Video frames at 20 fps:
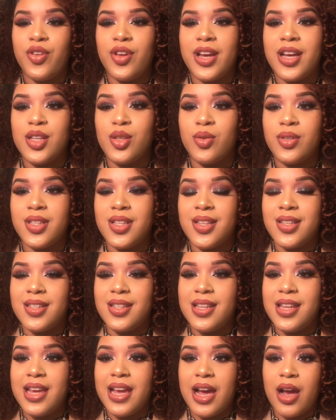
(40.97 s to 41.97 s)
you guys want to
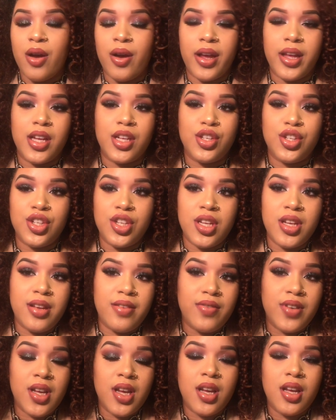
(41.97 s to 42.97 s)
see how I
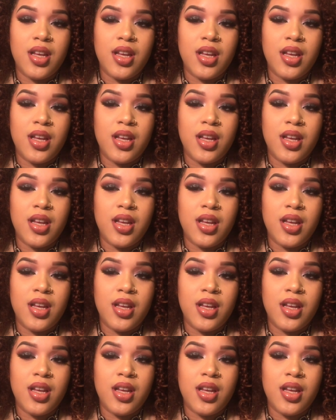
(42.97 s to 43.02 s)
achieved